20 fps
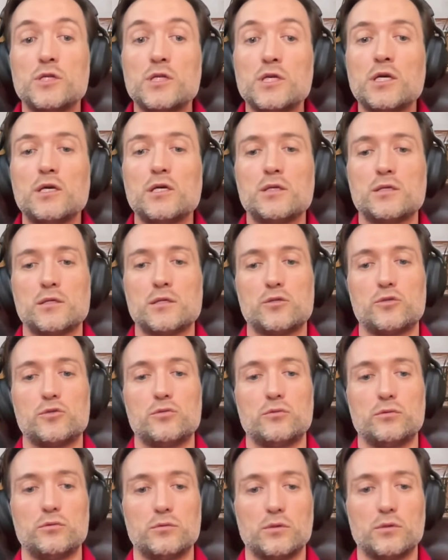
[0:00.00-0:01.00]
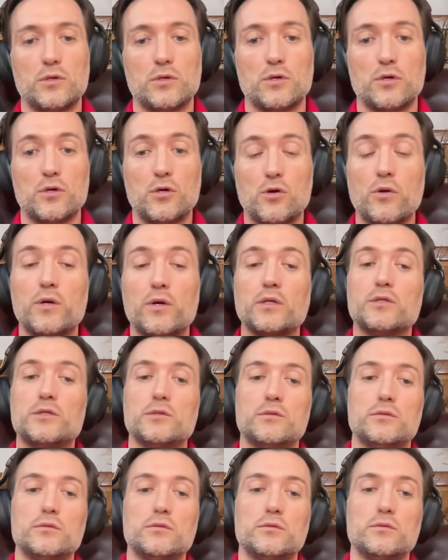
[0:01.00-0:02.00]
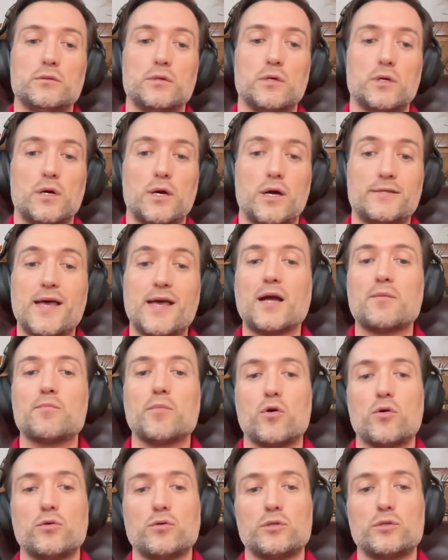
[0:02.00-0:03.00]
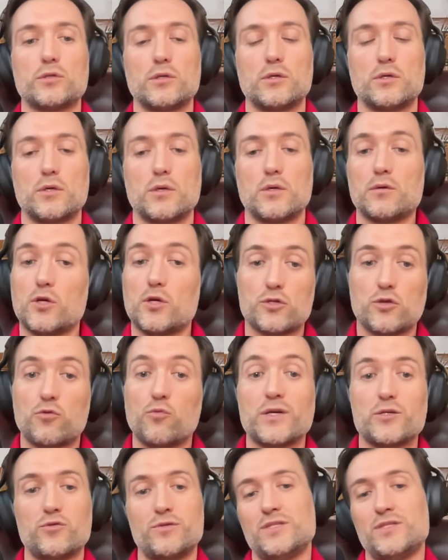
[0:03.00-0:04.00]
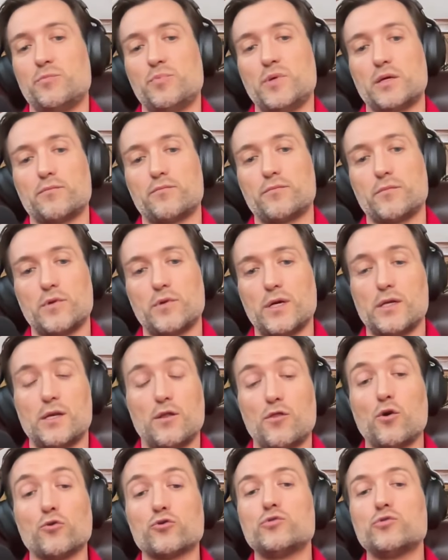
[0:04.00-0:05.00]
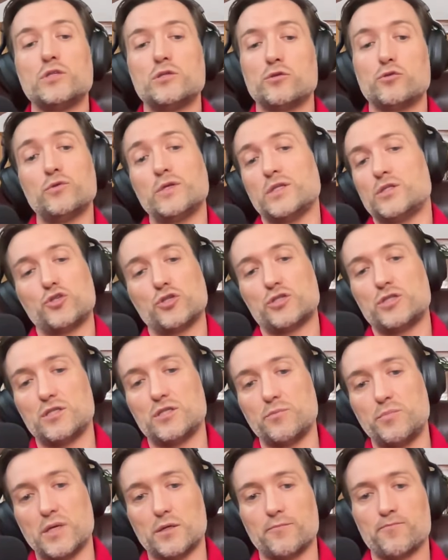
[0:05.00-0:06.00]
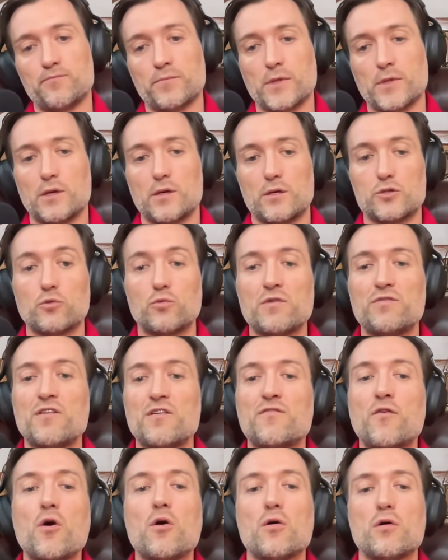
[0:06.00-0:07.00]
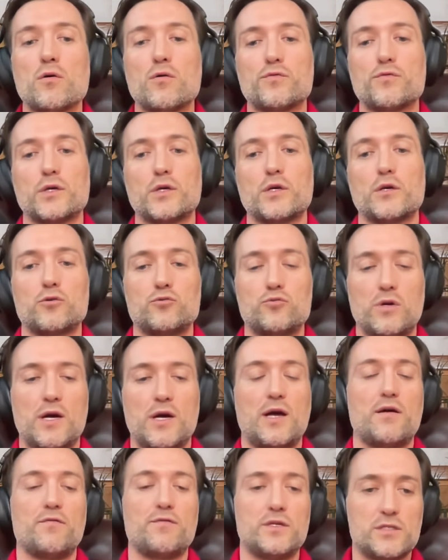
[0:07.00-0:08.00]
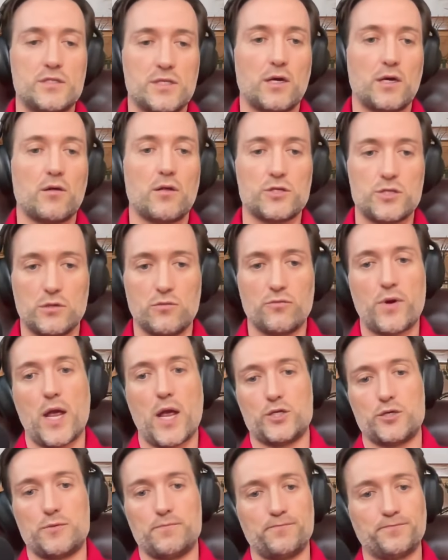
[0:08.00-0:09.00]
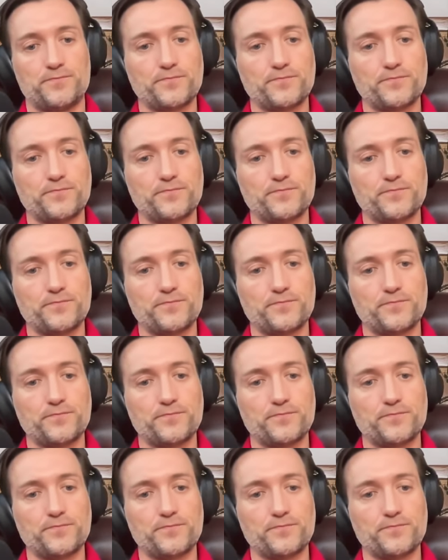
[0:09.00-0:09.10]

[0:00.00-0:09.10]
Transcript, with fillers: need to go into uh, attack mode because otherwise you disappear, right? And those who didn't do it just disappeared. So we've evolved to have this psychological reaction.